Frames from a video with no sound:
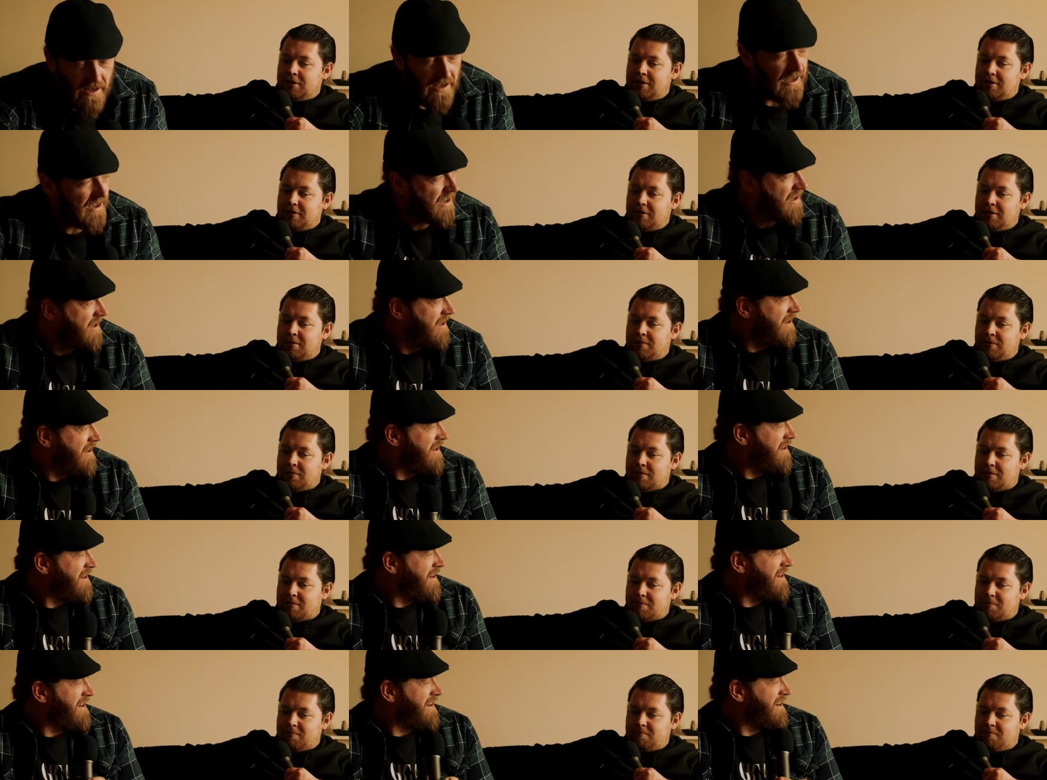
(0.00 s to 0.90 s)
Speaker 1: I
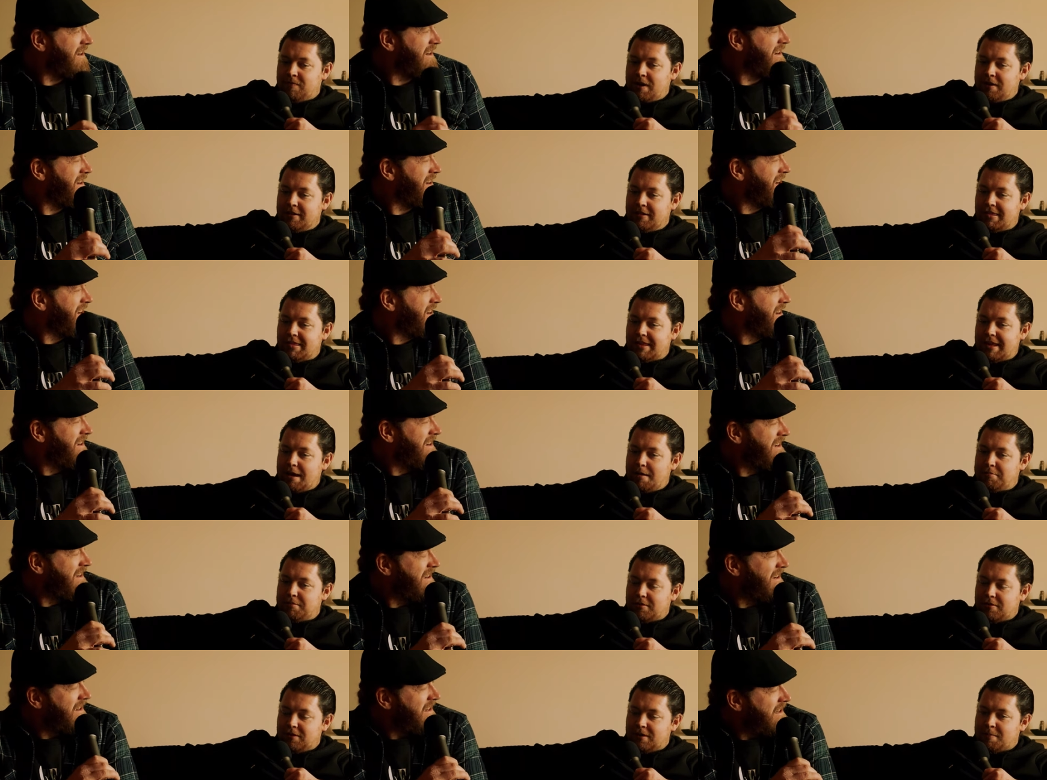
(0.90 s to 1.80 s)
was very
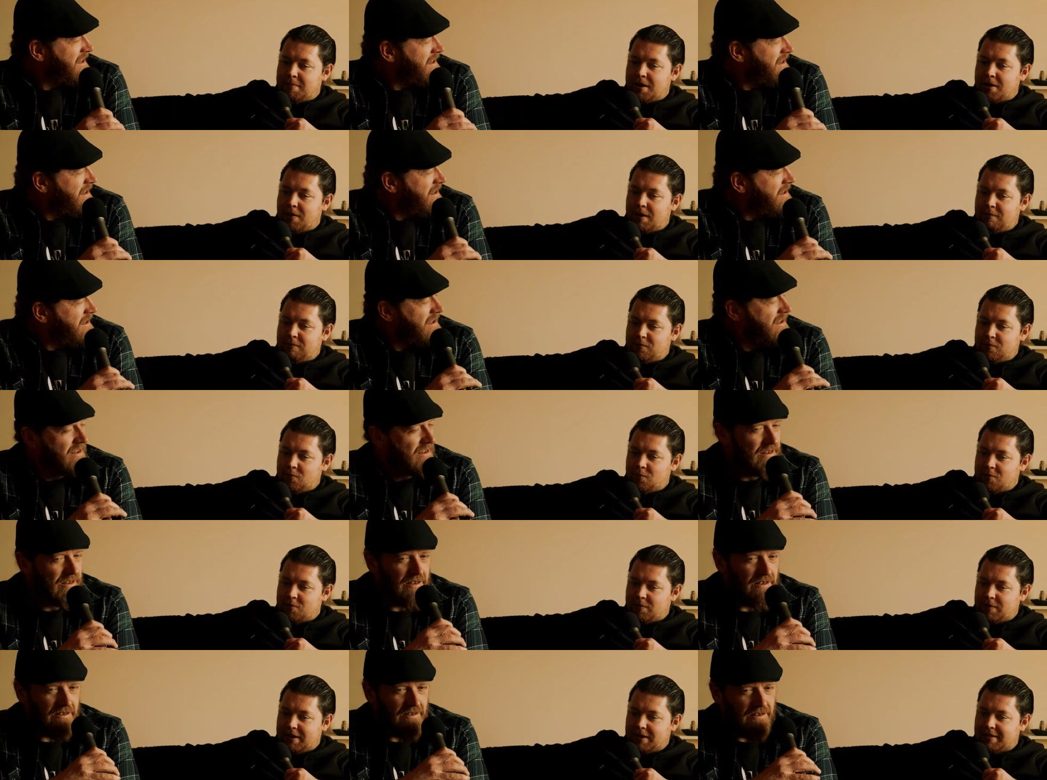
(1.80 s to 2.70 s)
skeptical about at
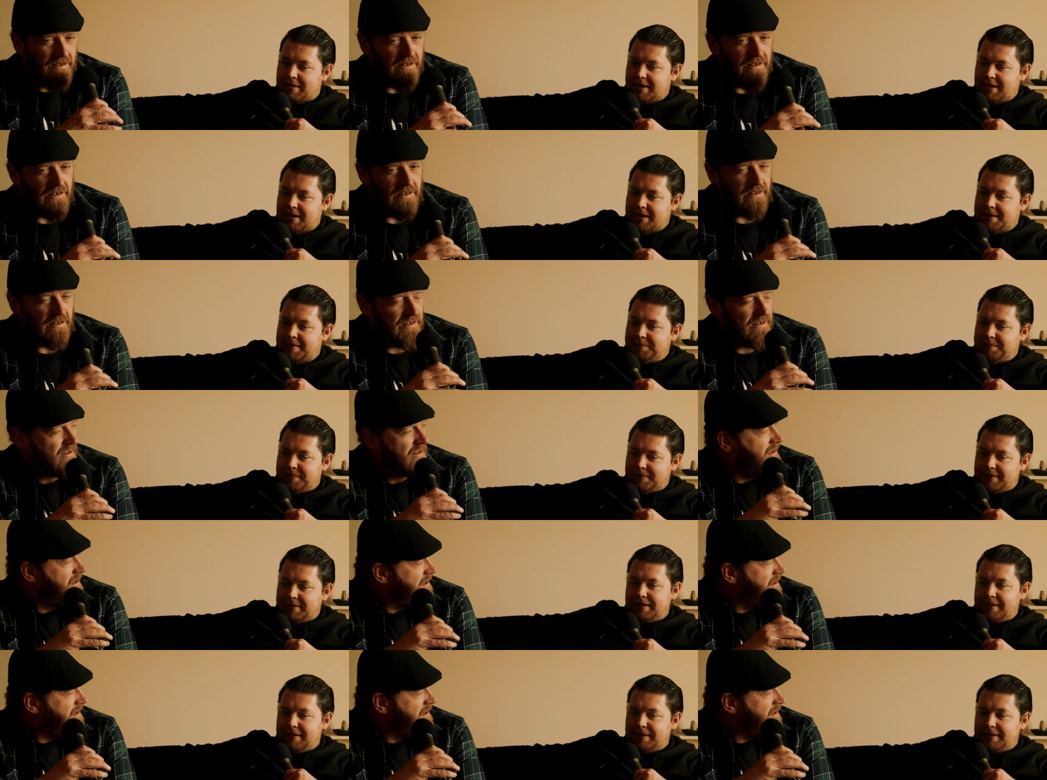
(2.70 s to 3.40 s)
first when I seen it.